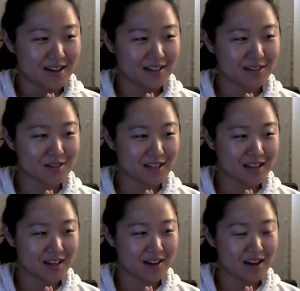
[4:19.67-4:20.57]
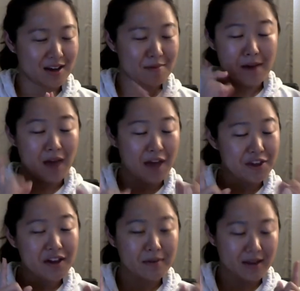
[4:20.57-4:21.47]
I think it was like, I
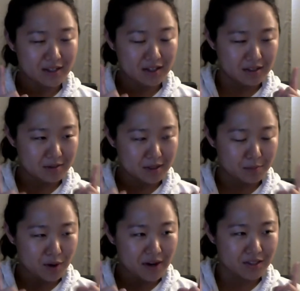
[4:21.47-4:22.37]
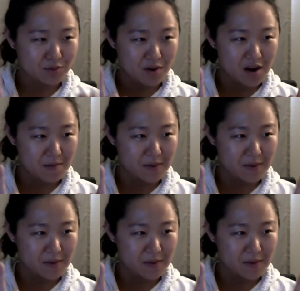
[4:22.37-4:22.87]
think I'm getting the prices wrong,